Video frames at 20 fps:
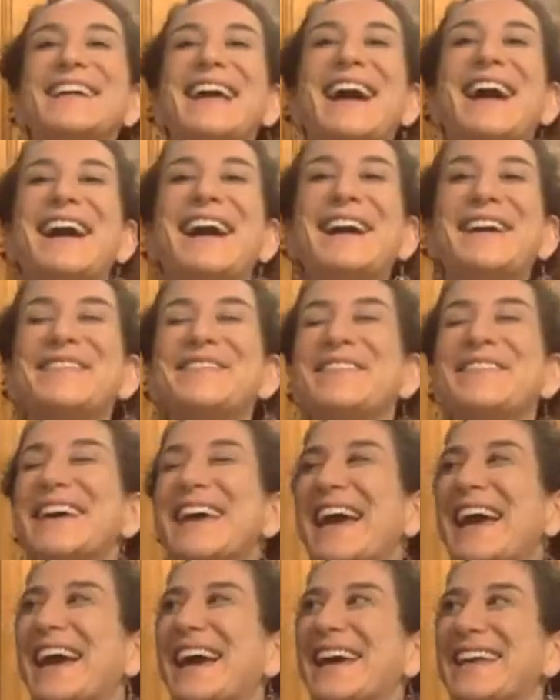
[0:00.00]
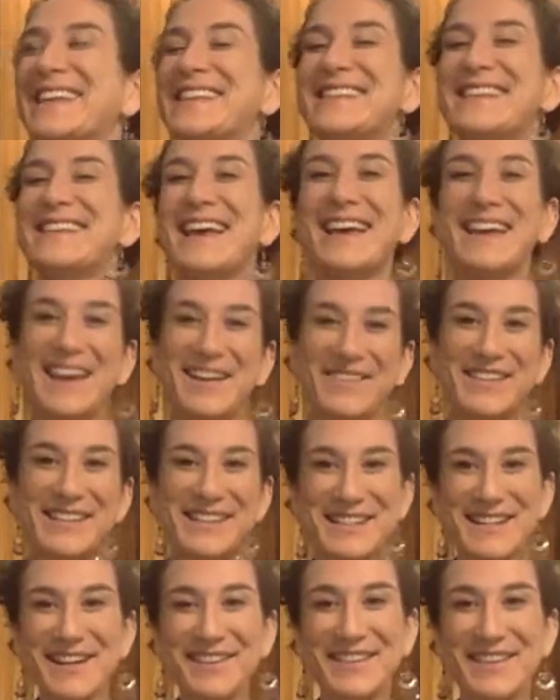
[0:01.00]
Um, and I can't wait
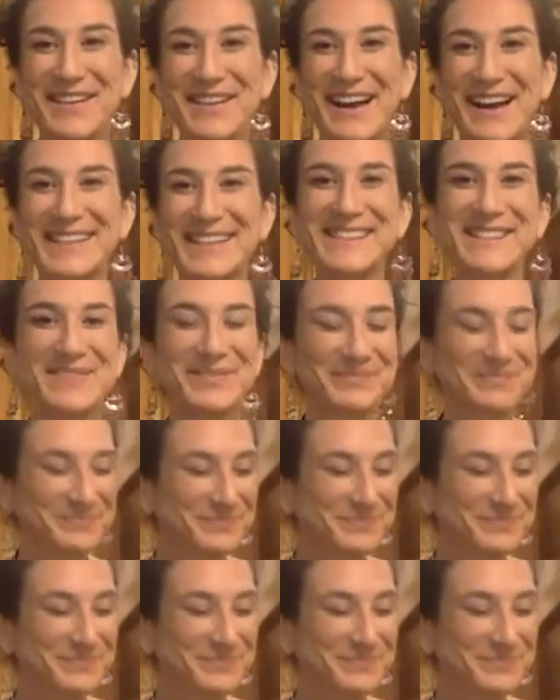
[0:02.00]
to share it with you guys.